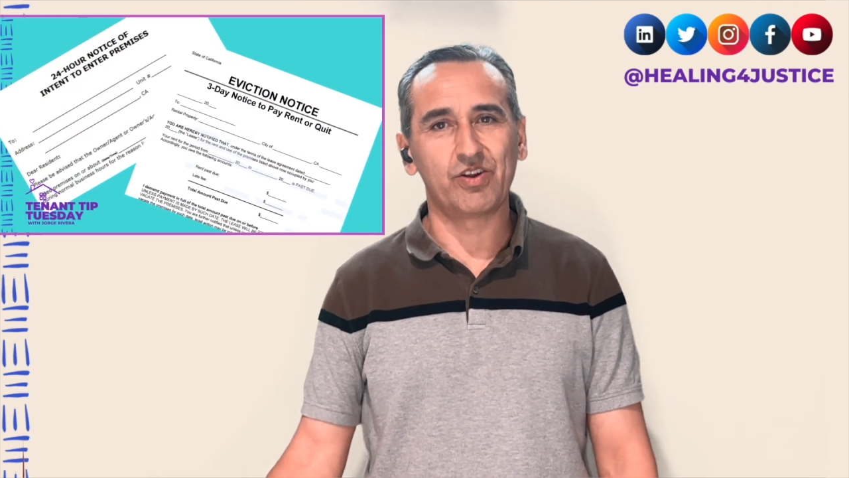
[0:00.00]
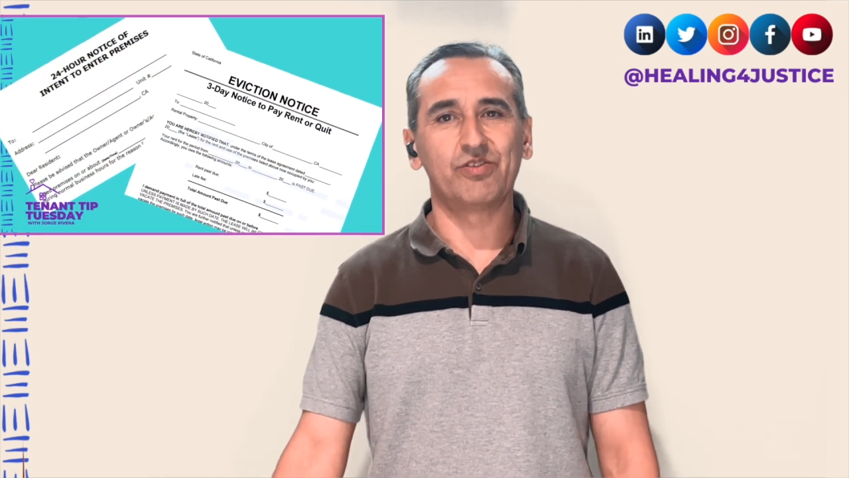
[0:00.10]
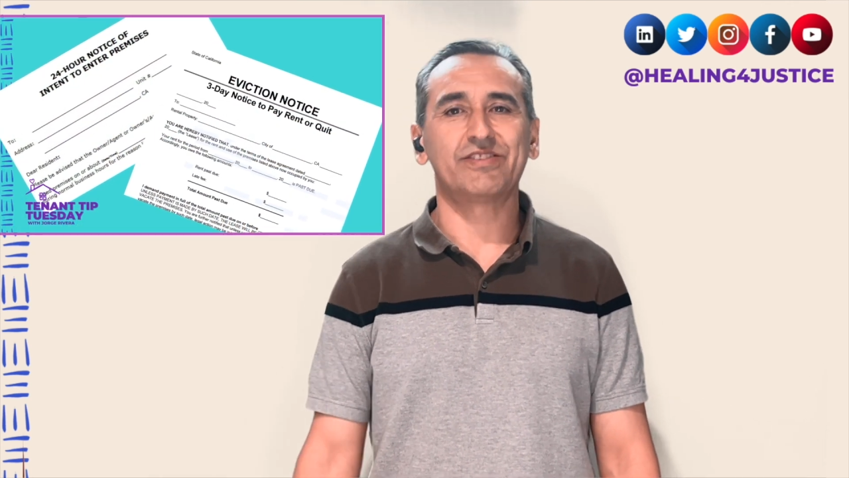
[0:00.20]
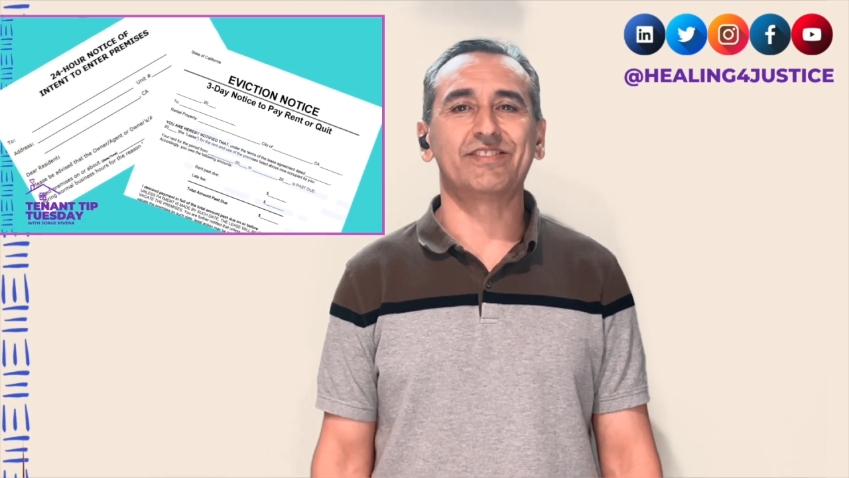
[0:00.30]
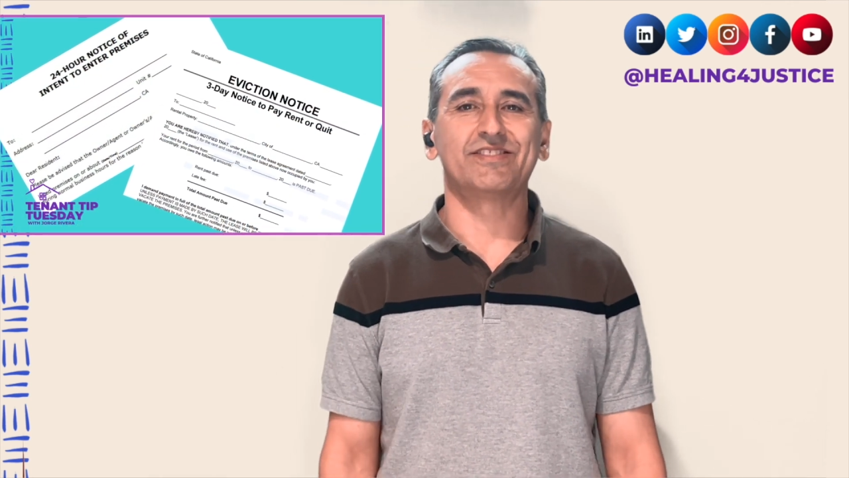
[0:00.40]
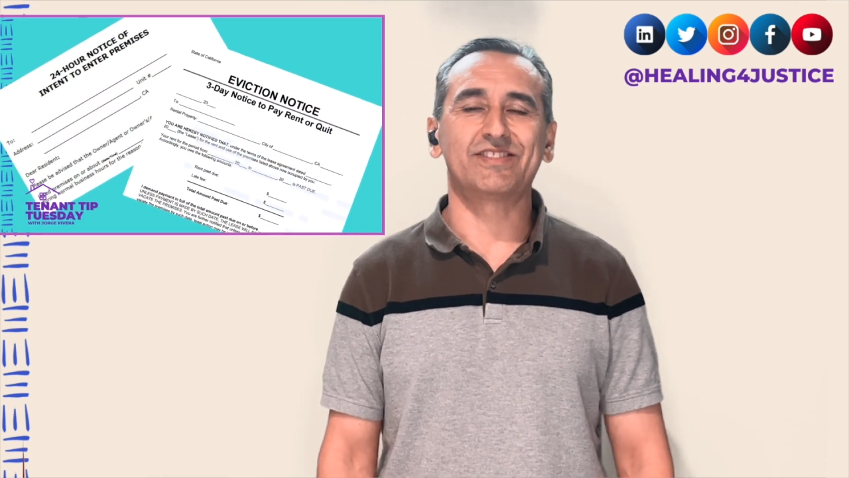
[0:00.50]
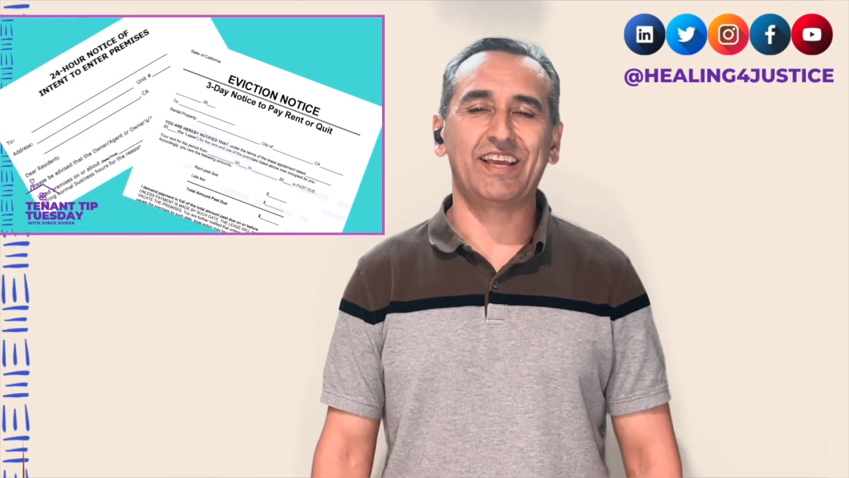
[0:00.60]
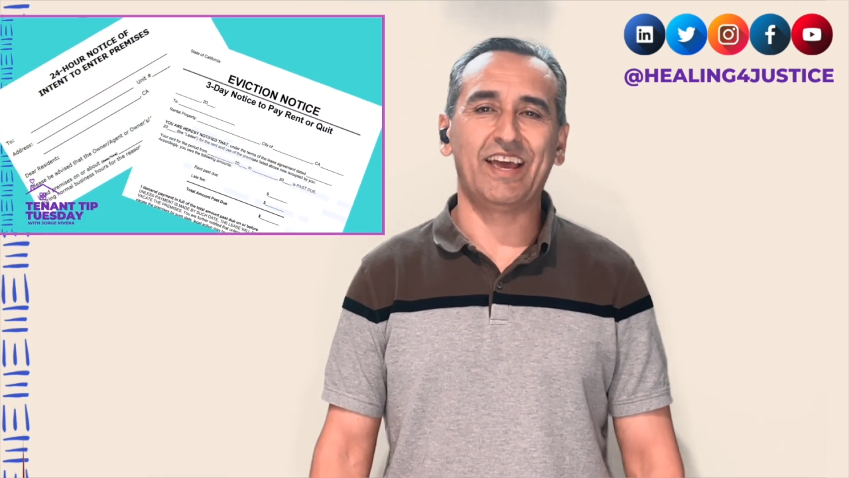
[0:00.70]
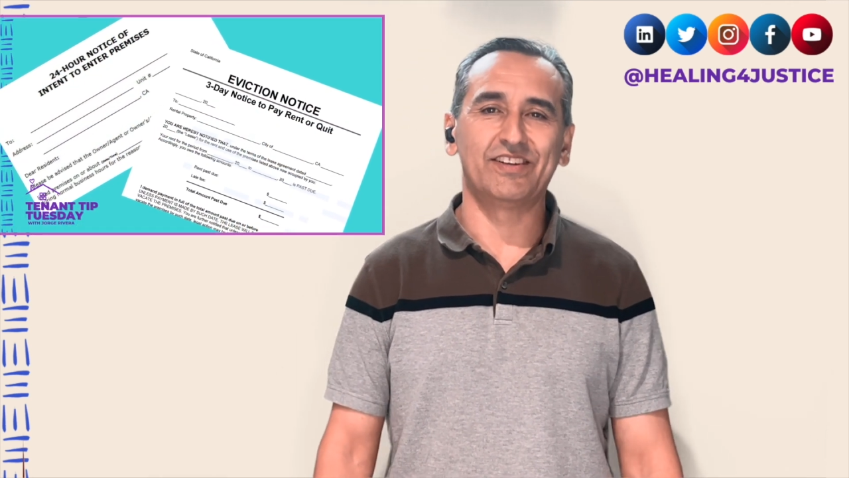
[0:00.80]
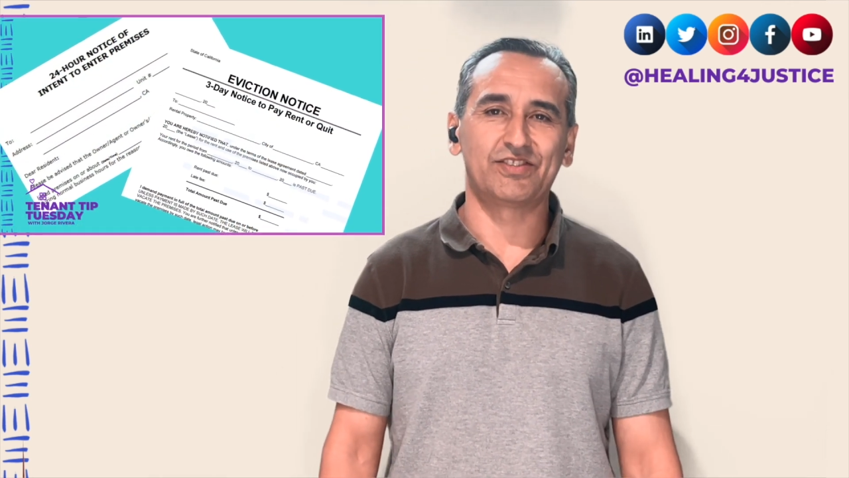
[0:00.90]
notices
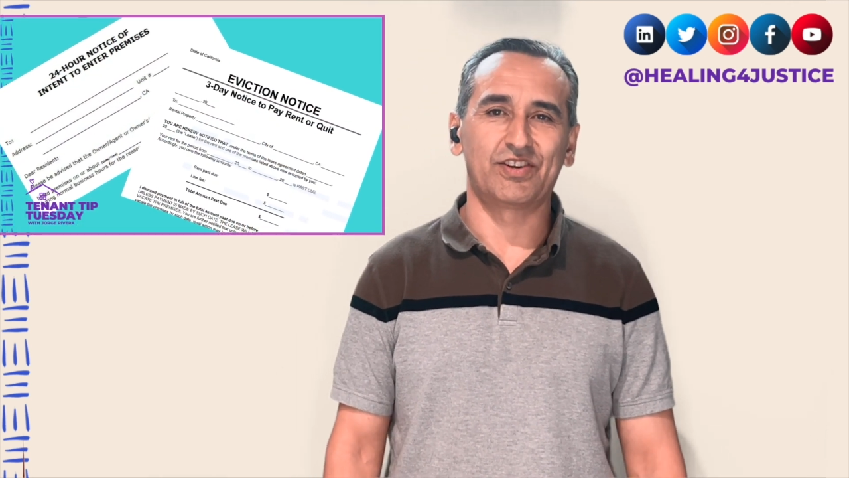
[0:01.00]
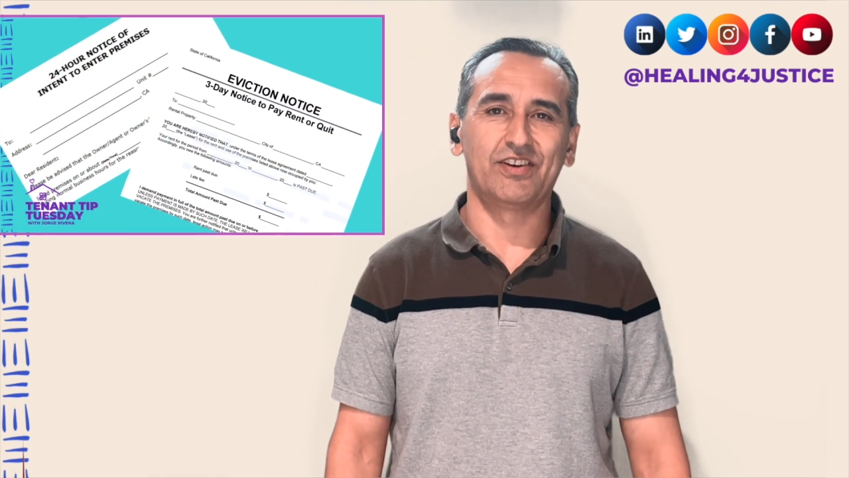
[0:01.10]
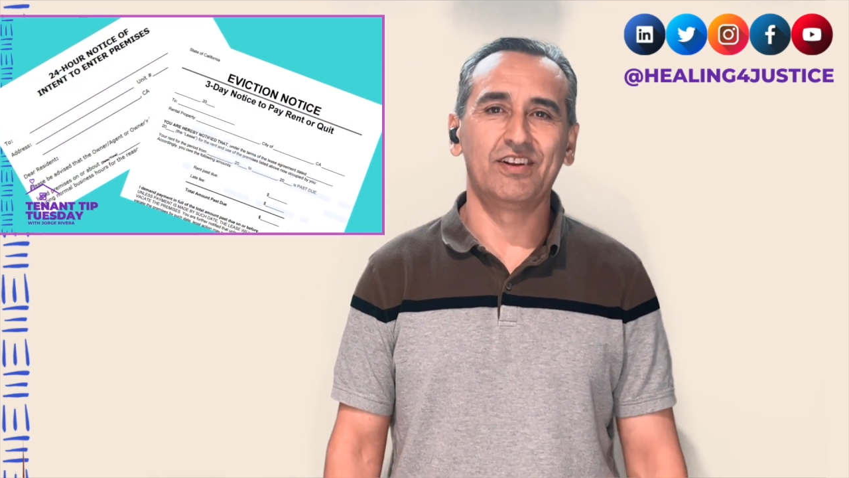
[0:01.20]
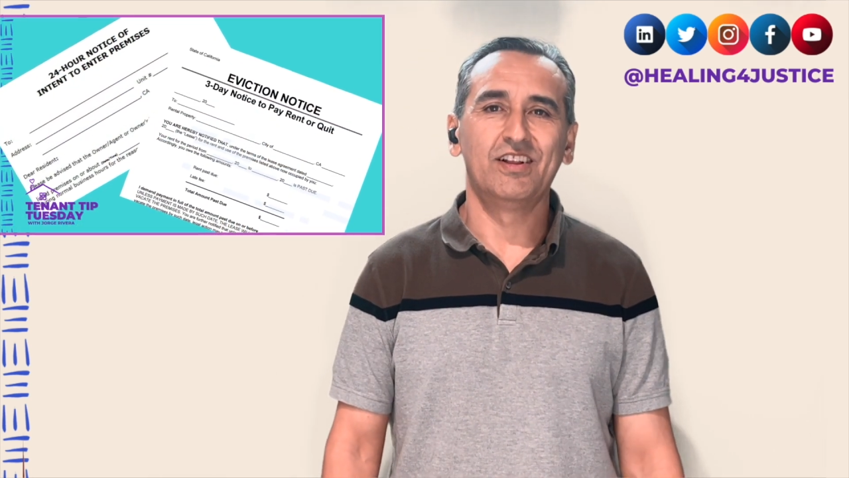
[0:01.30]
to enter.